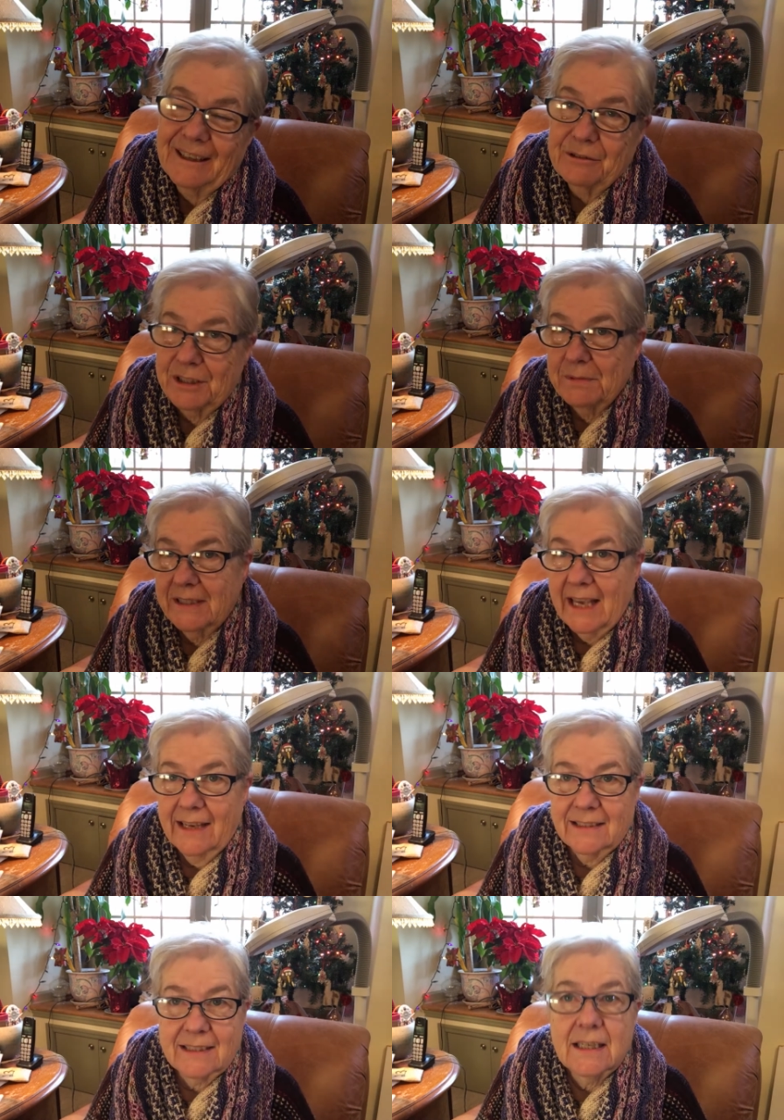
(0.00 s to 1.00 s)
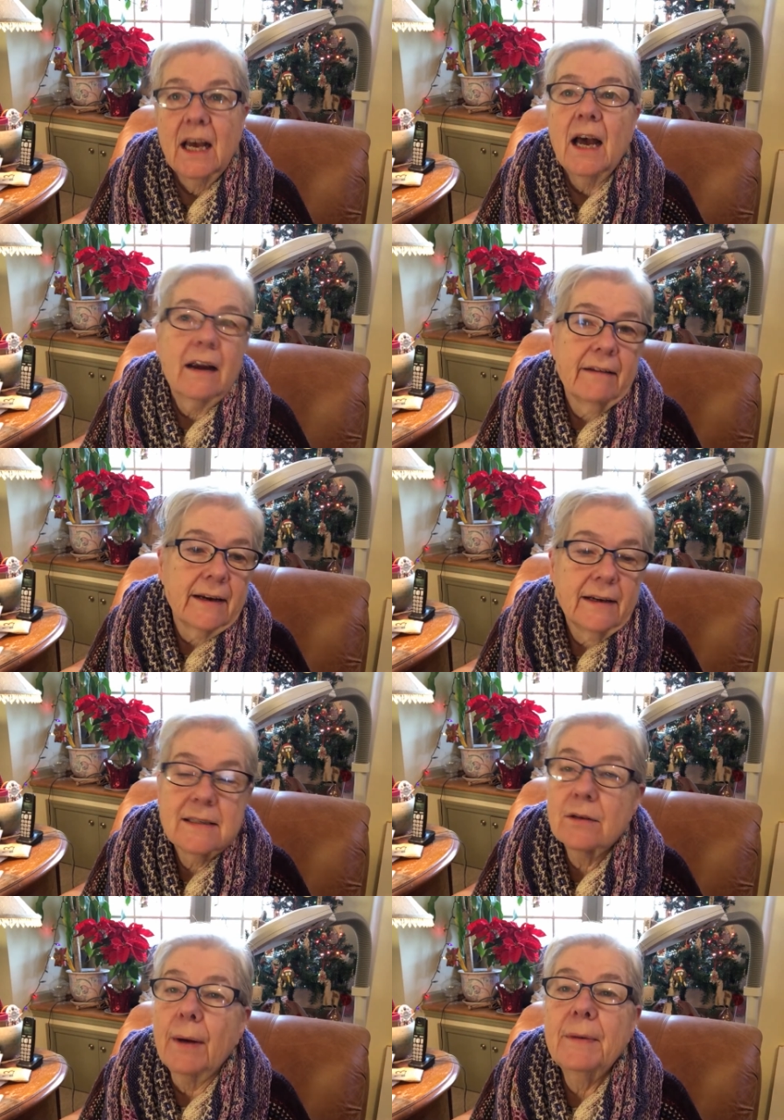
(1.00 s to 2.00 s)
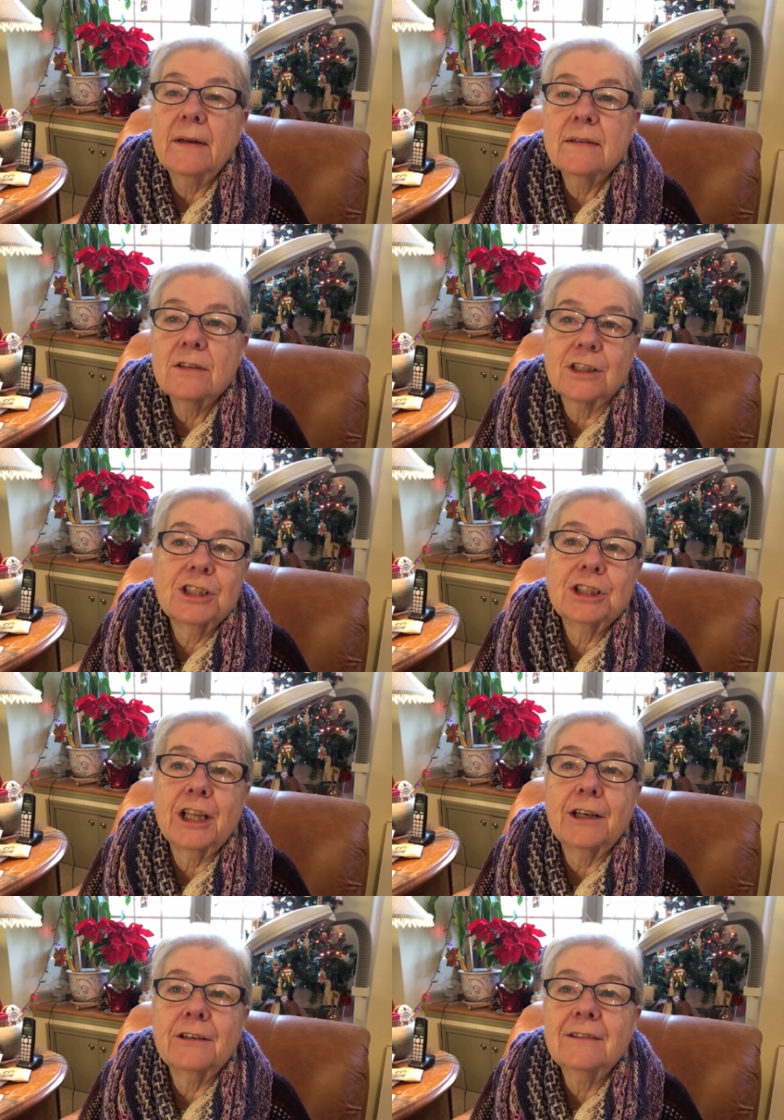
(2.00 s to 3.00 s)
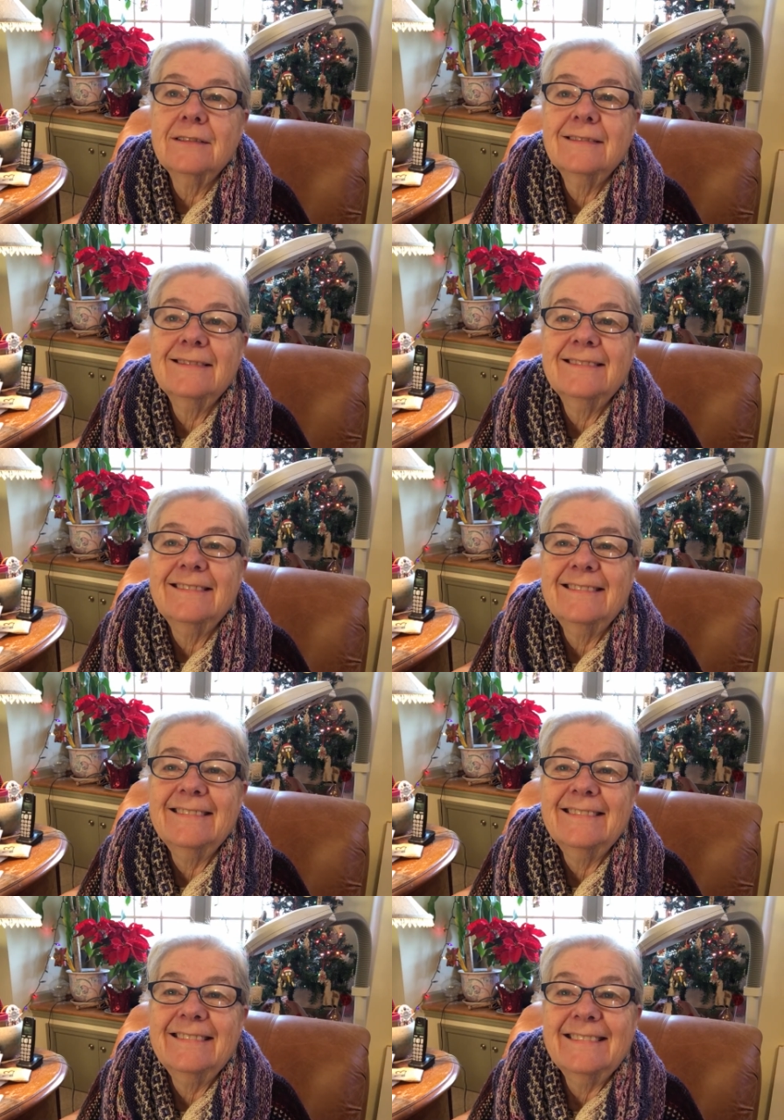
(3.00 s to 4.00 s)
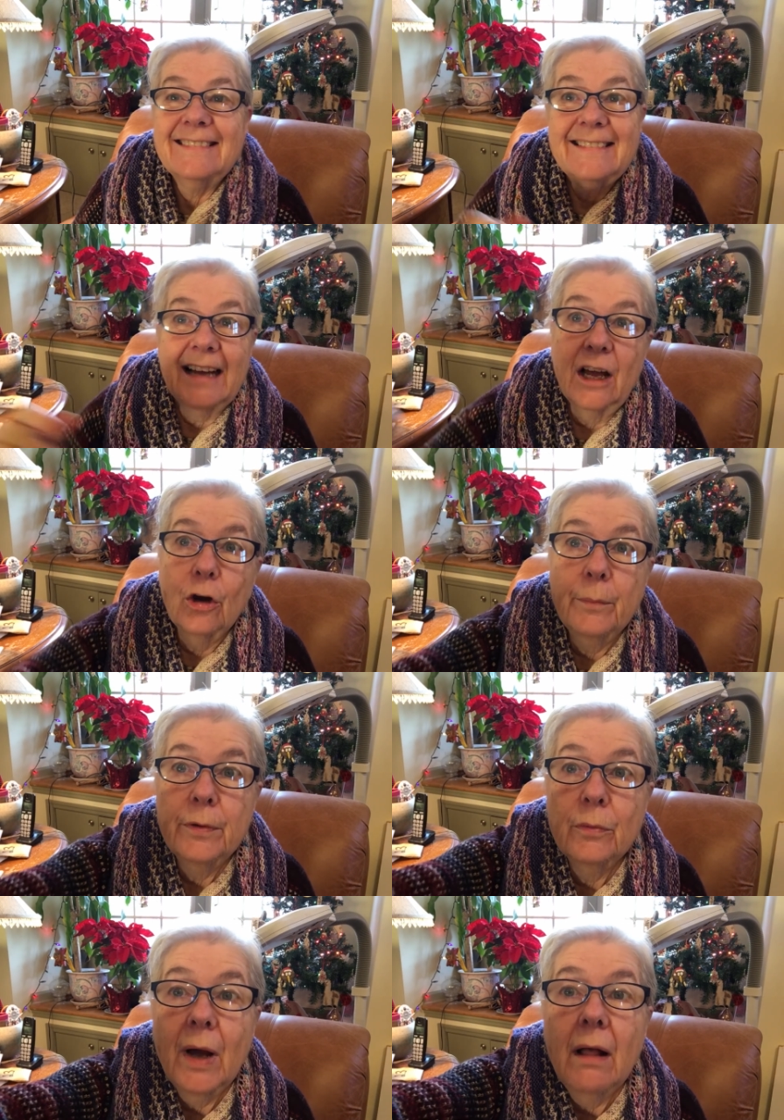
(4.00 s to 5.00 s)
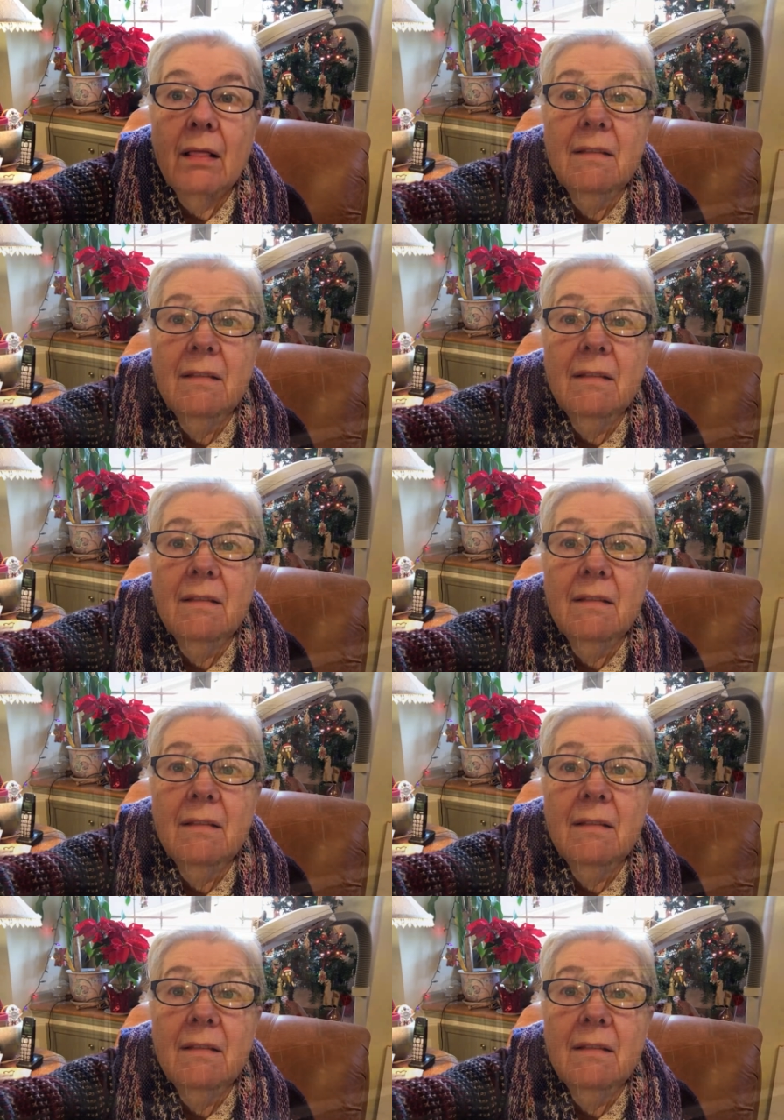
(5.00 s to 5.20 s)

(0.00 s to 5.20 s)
Christmas cactus. Alright, so I'm going to talk to you later. I hope you will.